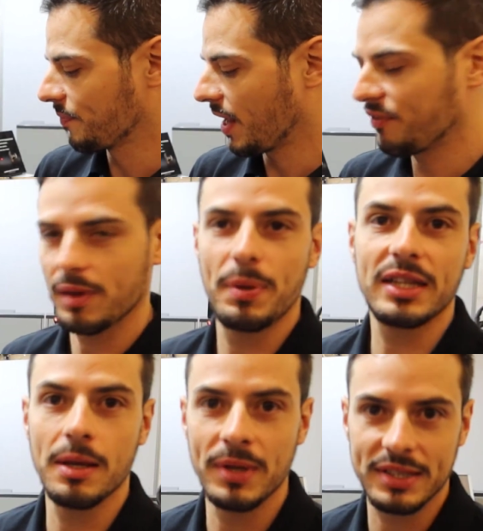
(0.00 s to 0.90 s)
if the pit
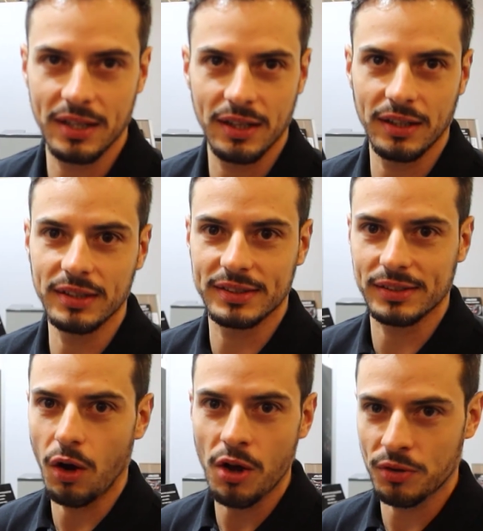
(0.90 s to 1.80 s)
limiter is
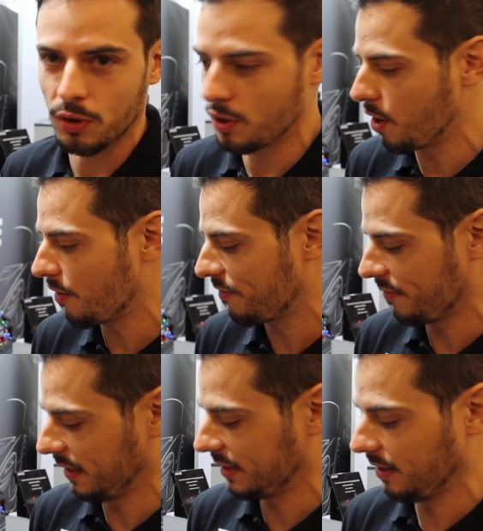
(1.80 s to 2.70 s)
on or off,
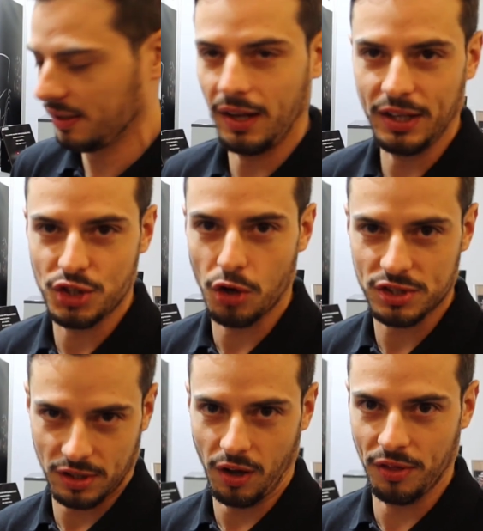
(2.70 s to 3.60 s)
it
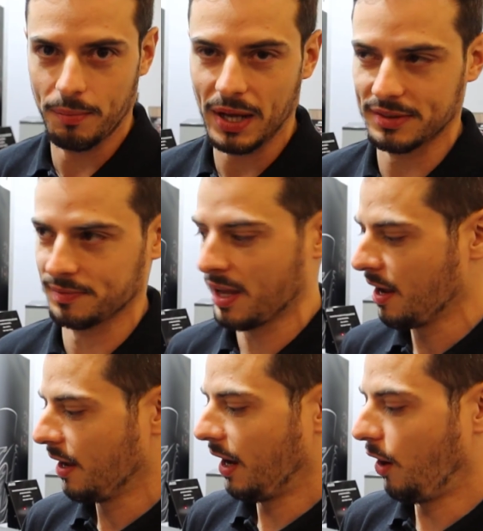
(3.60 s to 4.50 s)
shows on the button.
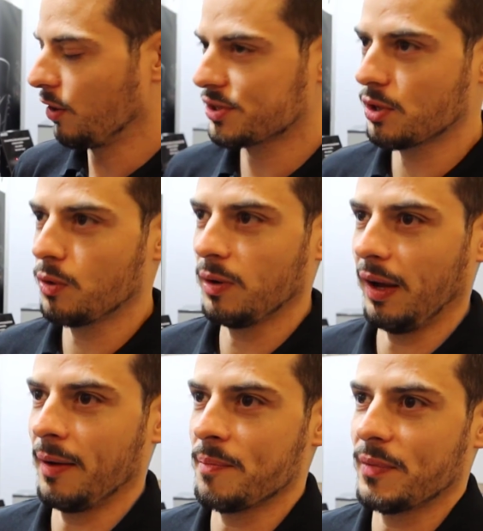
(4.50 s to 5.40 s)
Also,
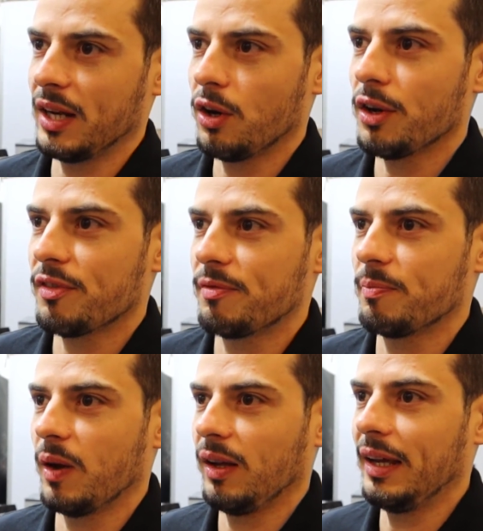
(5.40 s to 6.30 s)
a lot of
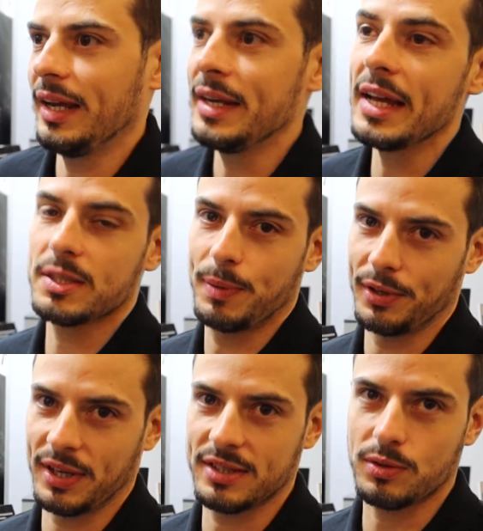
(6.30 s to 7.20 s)

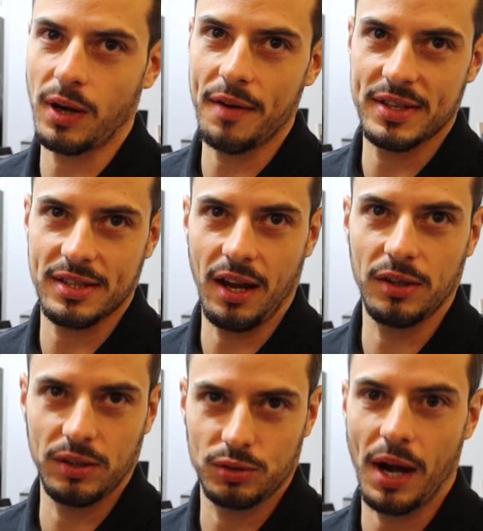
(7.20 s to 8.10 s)
inexperienced drivers are
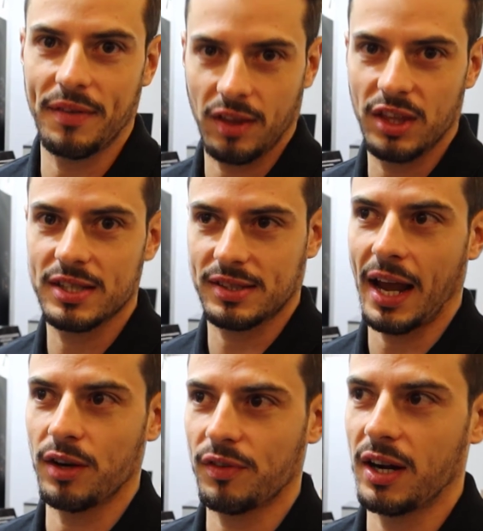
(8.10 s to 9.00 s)
driving these
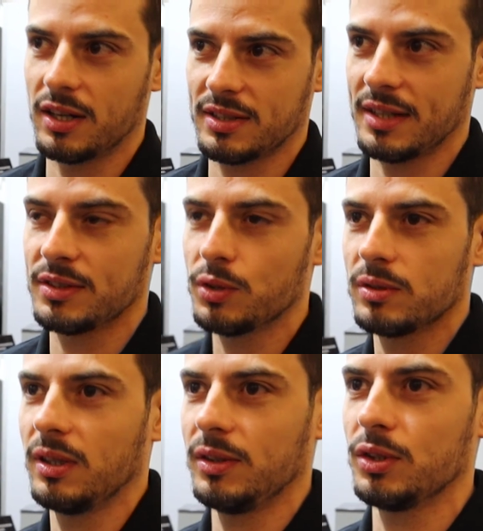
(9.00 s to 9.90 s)
kind of cars, and
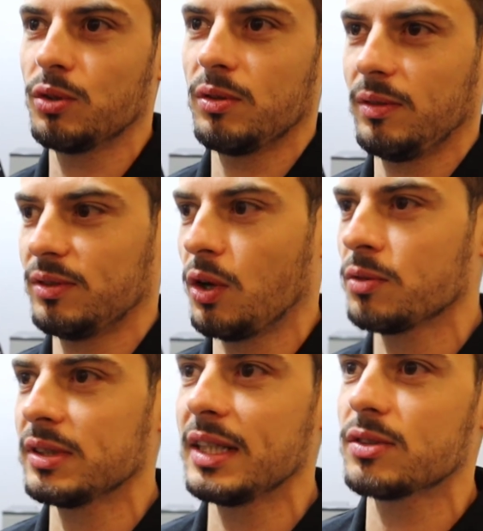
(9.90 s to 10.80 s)
you
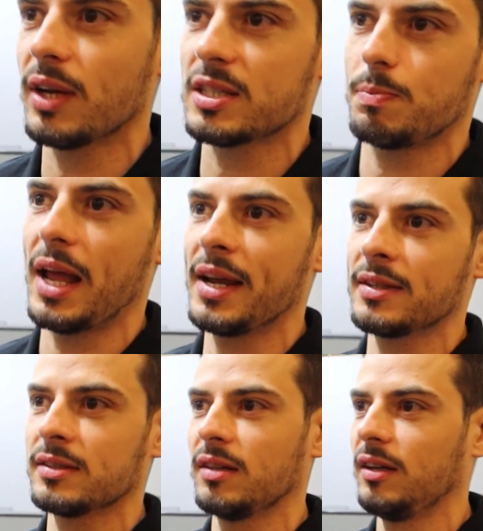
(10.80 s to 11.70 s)
don't need to
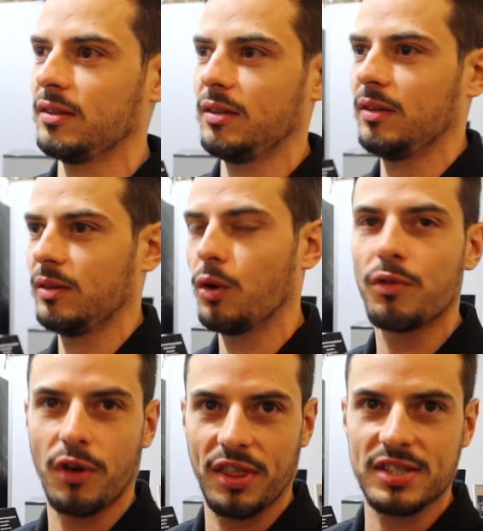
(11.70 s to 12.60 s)
explain, look
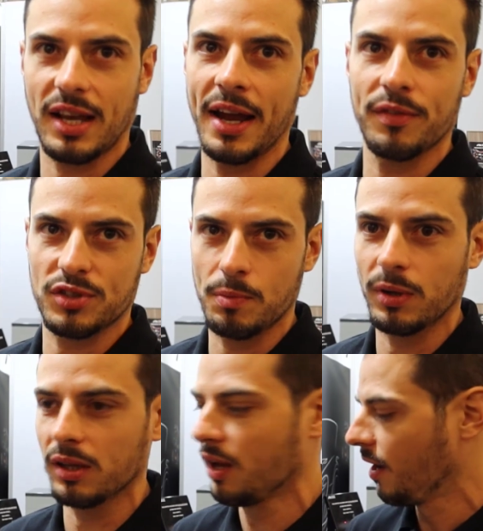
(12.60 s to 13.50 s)
for this kind of
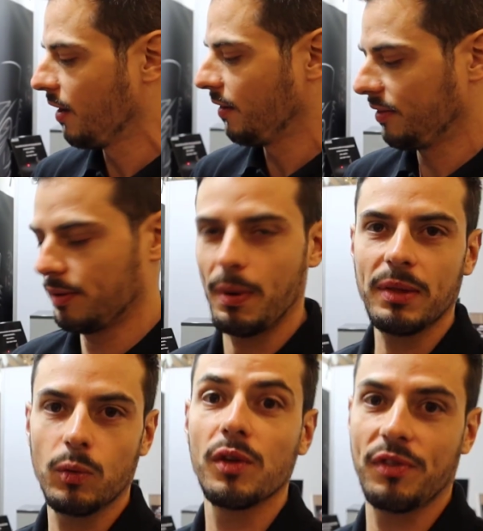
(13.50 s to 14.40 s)
symbol, the
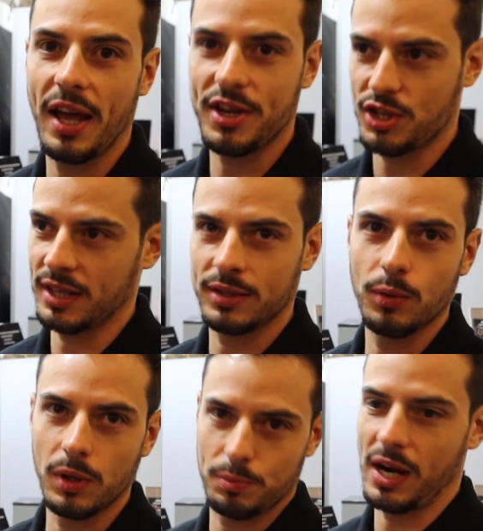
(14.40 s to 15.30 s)
button will flash and you
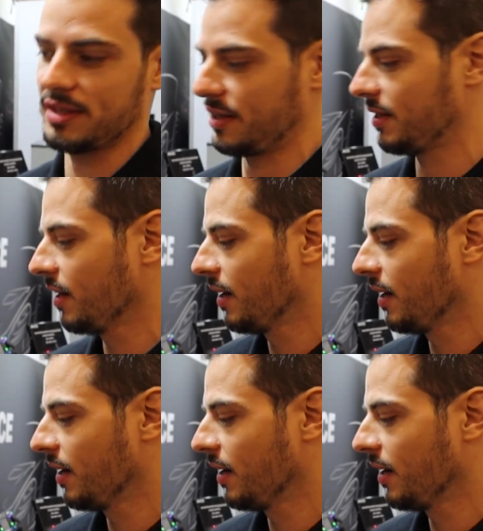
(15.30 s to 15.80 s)
will press it.